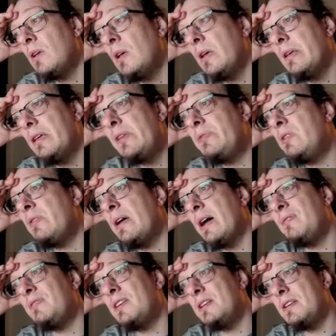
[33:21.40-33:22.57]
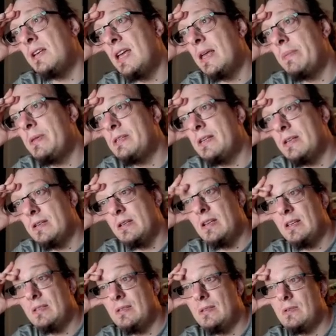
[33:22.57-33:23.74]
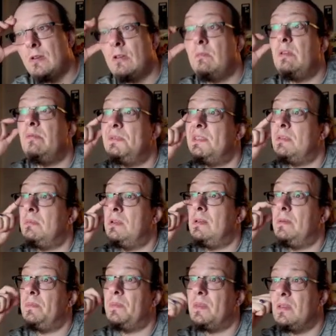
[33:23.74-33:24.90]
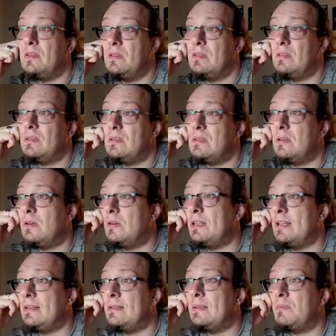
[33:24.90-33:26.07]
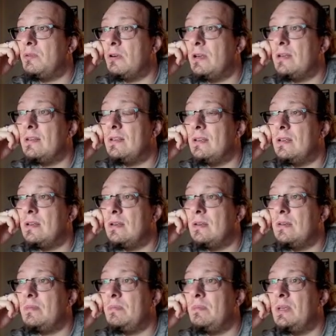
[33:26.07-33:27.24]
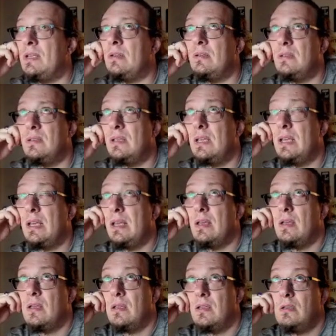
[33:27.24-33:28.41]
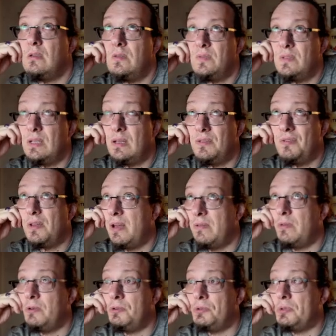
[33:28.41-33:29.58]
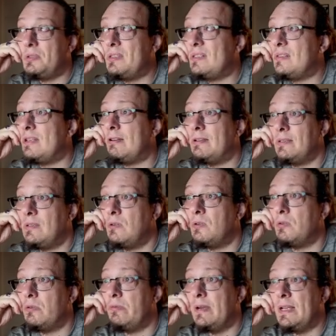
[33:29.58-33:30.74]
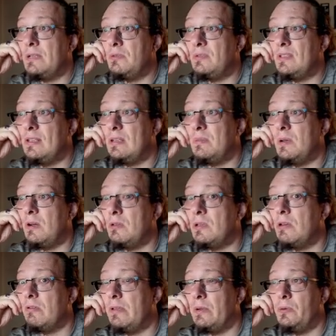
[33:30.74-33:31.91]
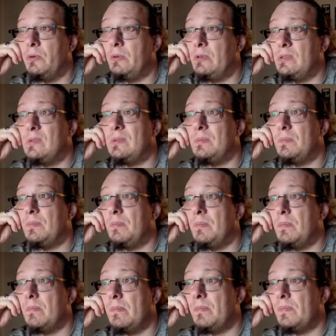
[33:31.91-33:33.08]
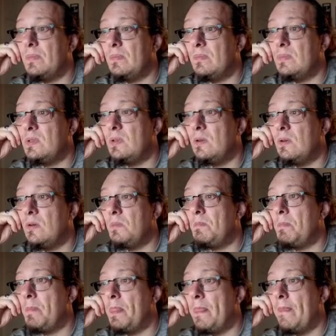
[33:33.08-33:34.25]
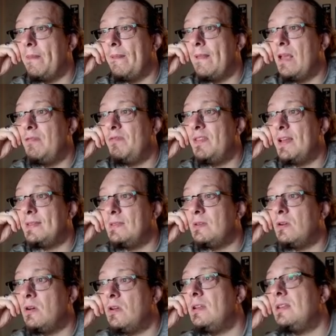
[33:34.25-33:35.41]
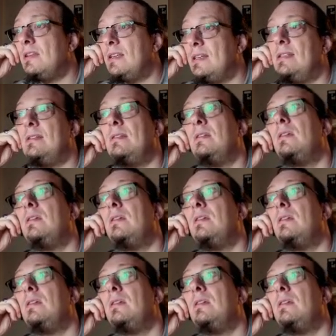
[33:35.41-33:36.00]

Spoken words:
If you have that enabled, then the NAS is going to be visible. So that's important. And you've seen the firewall rules. There's no good way to set up outgoing rules. So if that's on, then